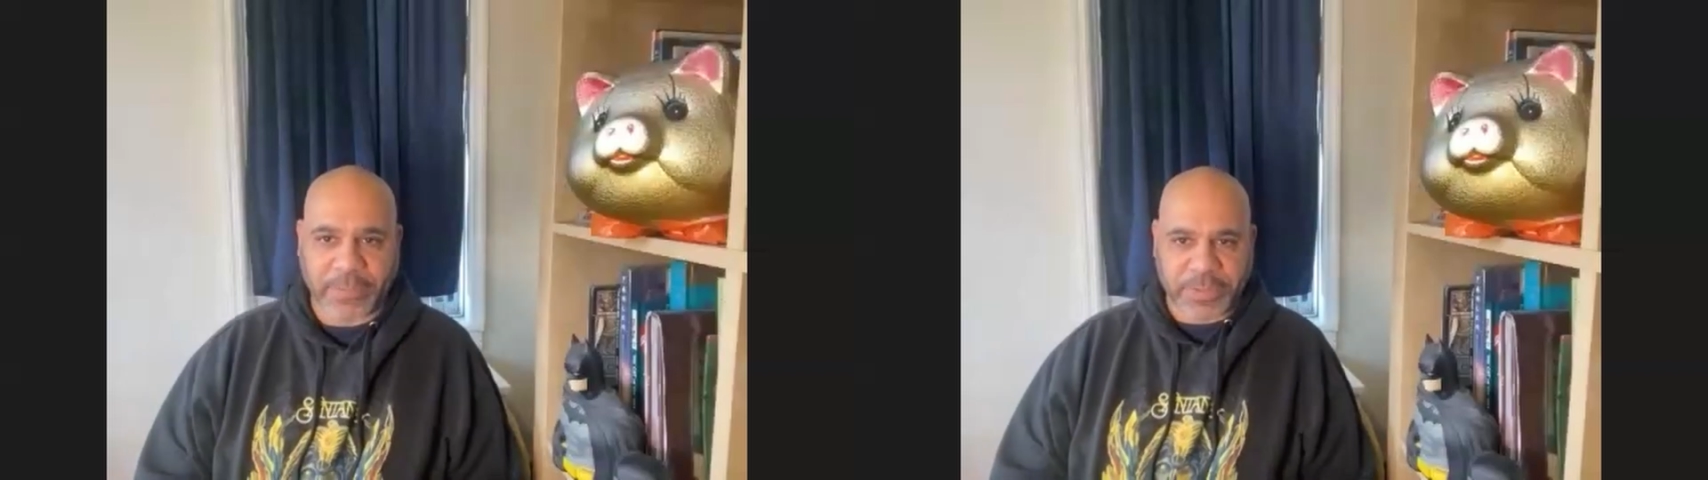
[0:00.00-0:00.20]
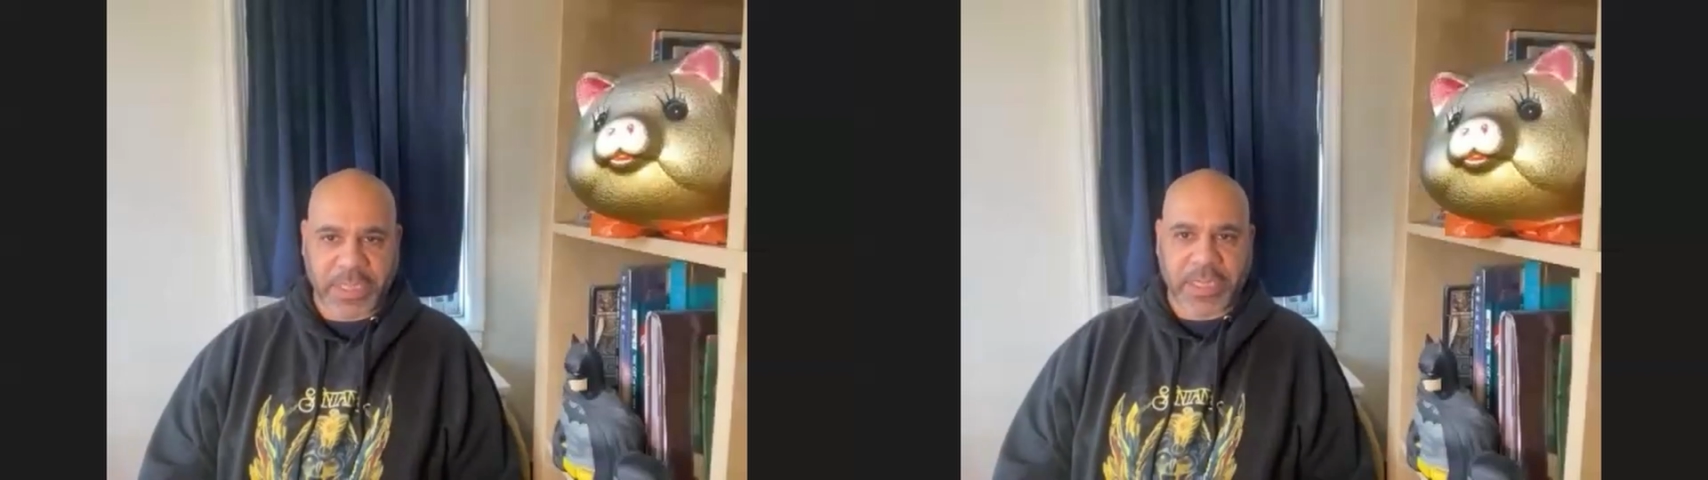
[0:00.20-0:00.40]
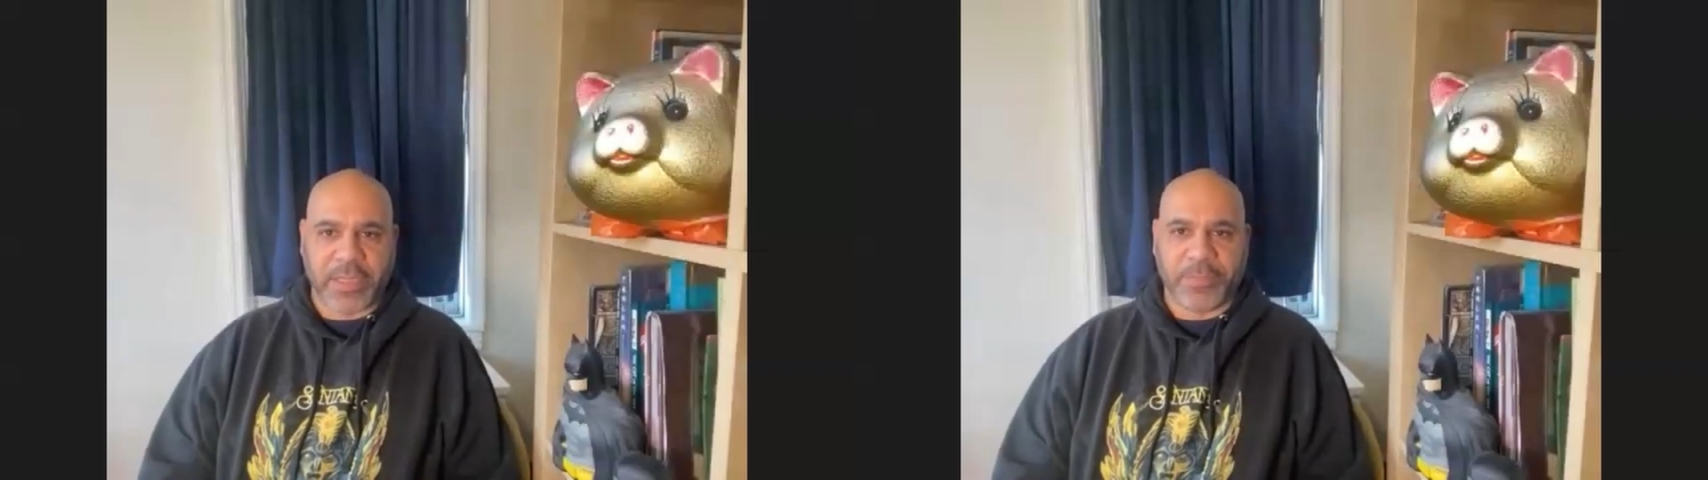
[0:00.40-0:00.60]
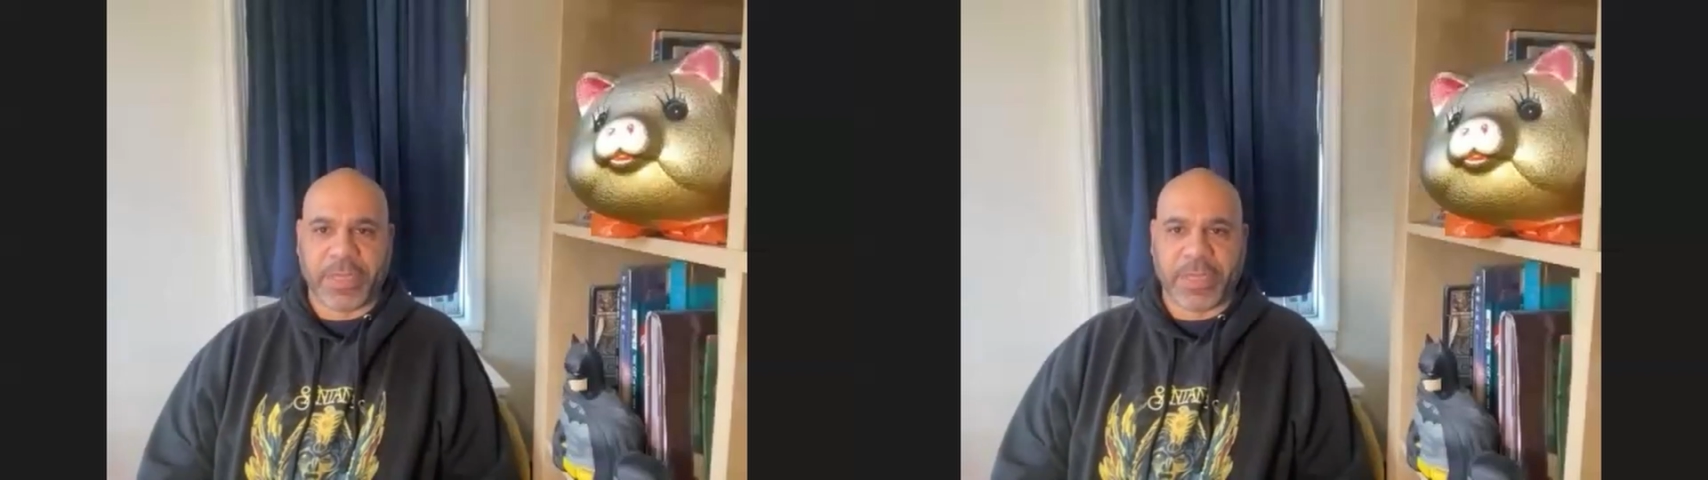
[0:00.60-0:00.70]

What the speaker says: I'm stuck on the